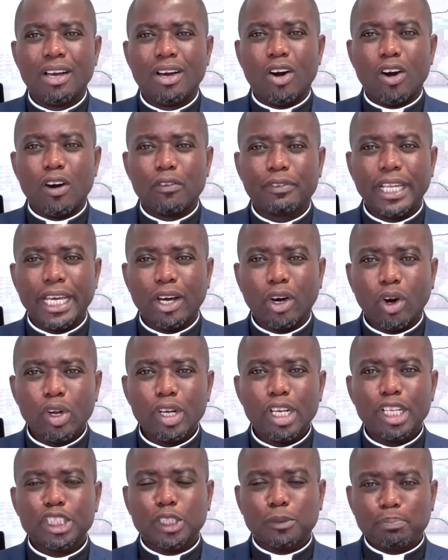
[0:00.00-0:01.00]
of the
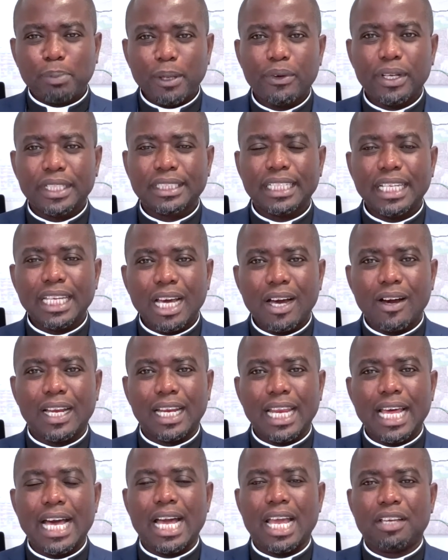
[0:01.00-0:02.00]
Holy Spirit in our
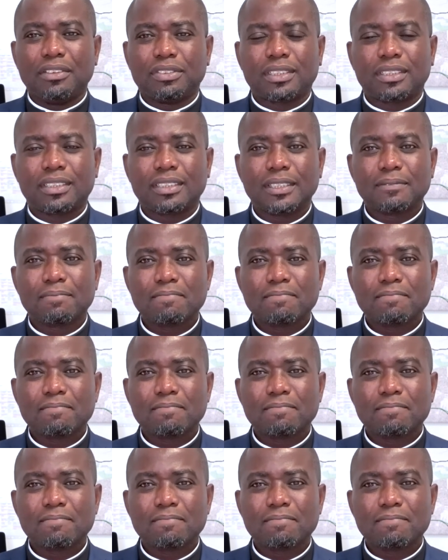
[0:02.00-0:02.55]
lives,